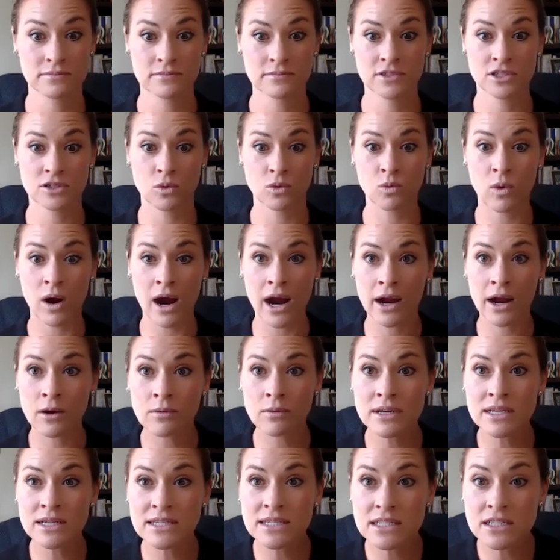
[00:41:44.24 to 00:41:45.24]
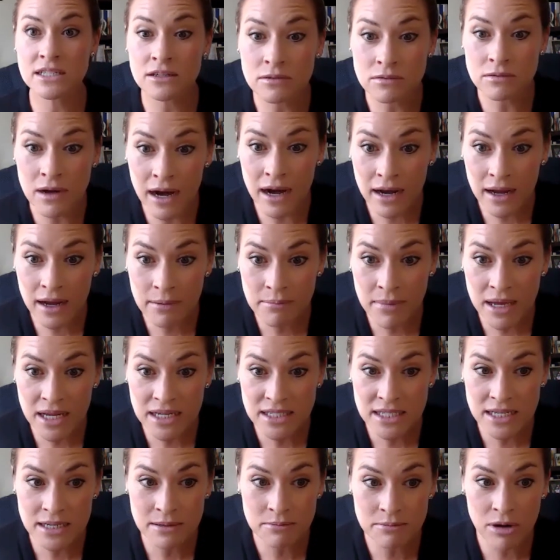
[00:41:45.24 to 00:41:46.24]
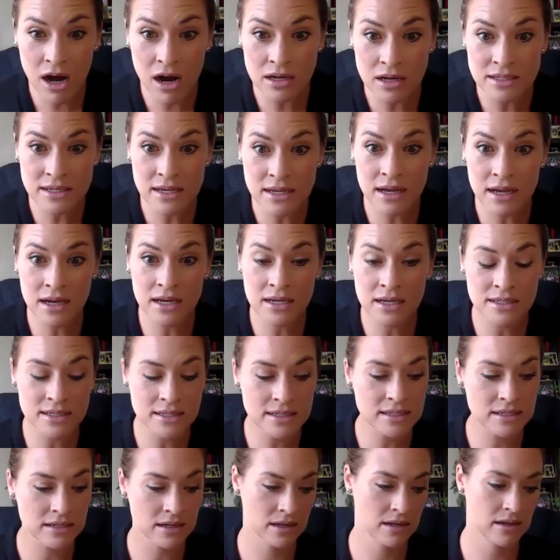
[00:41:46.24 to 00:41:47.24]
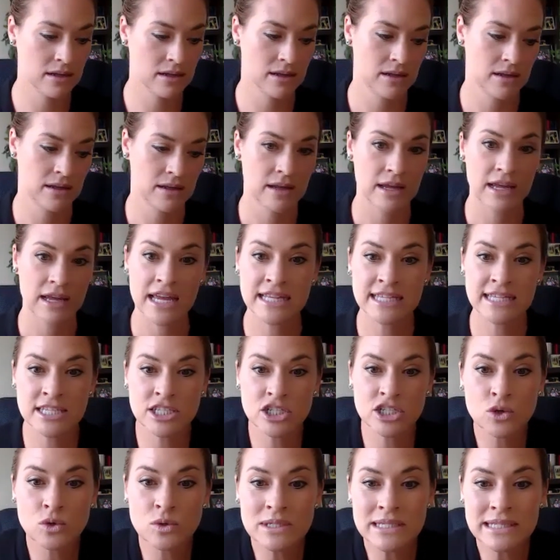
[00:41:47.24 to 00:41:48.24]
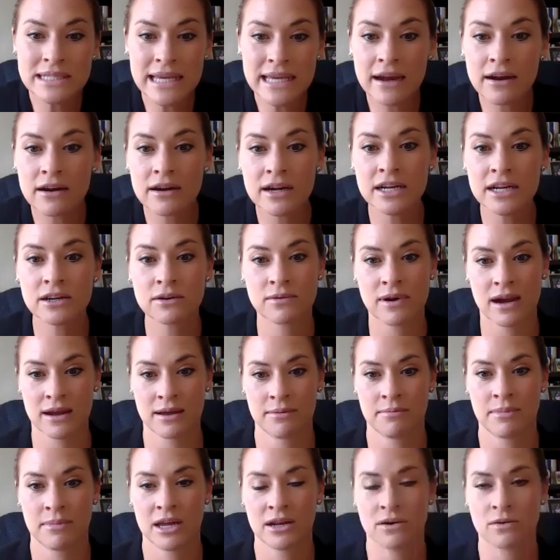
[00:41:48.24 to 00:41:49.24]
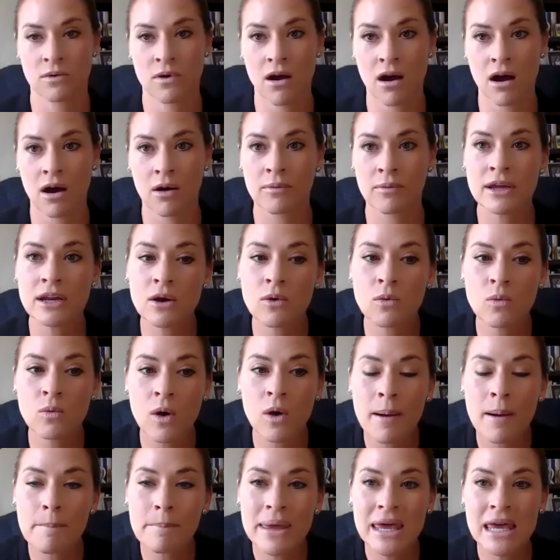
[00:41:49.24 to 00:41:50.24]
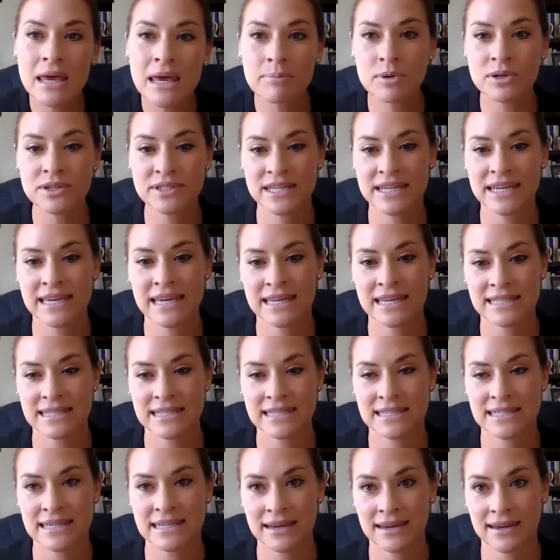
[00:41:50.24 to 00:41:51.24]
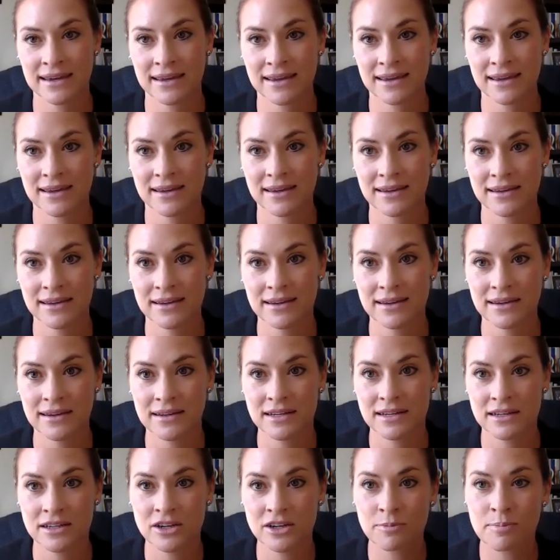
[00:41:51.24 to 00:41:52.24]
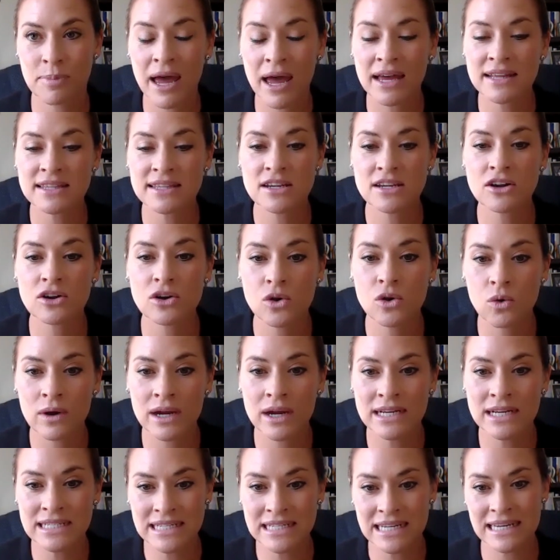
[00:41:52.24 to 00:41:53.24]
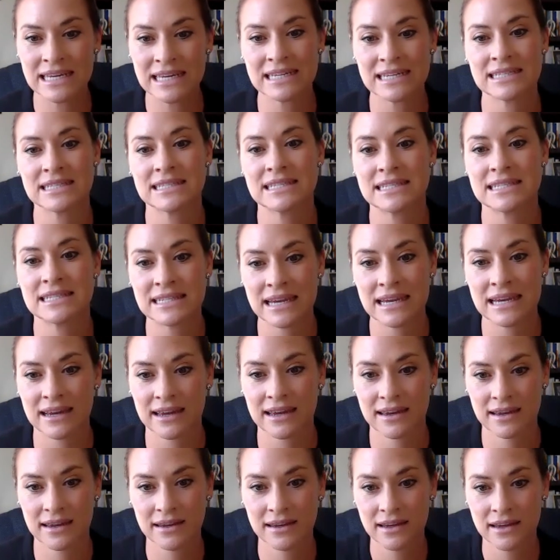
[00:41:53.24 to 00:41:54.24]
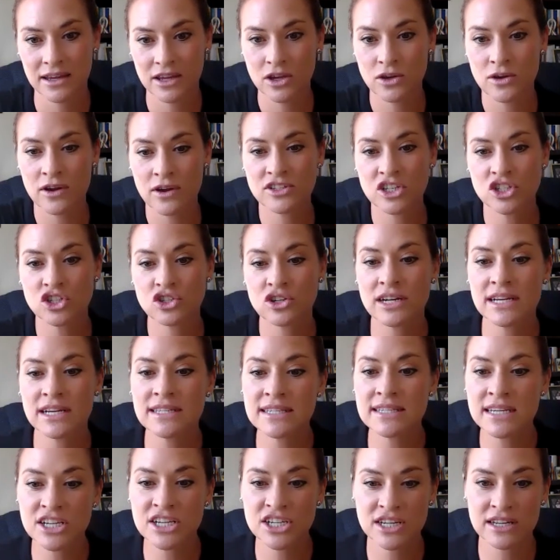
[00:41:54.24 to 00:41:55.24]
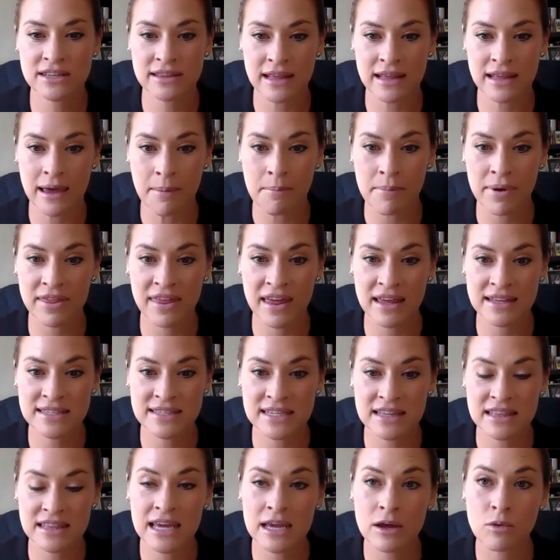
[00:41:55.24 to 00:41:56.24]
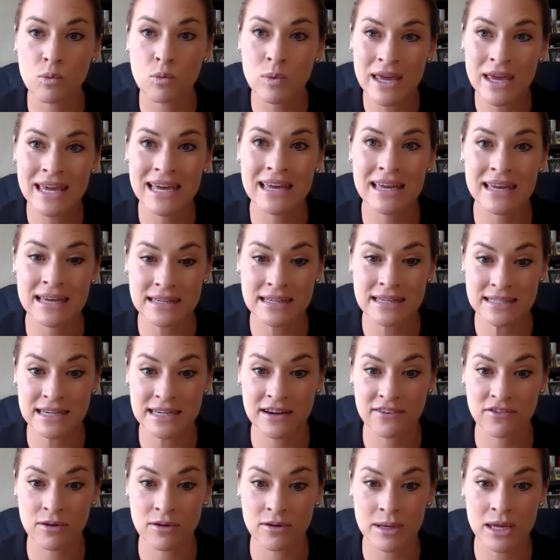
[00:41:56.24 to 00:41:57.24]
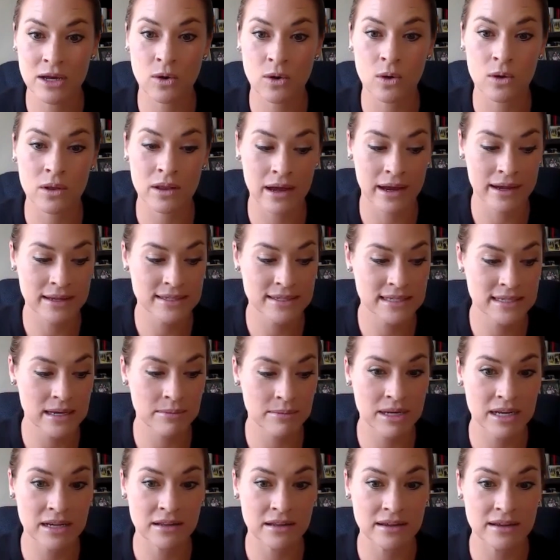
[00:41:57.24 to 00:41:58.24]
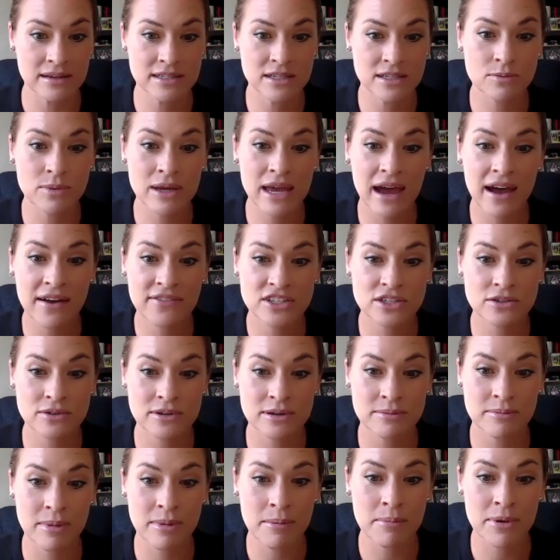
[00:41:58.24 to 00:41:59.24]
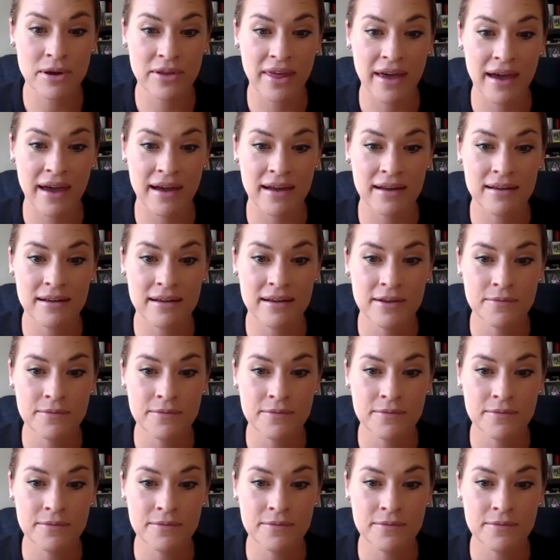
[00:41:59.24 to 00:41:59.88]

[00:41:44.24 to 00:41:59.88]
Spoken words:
So why are we still recommending processed? It's too scary to recommend raw. We don't want people to get sick. Your pets aren't going to get sick. You have to transition them, but that's the thing. We can get sick from E. coli and salmonella. So we have to remember that.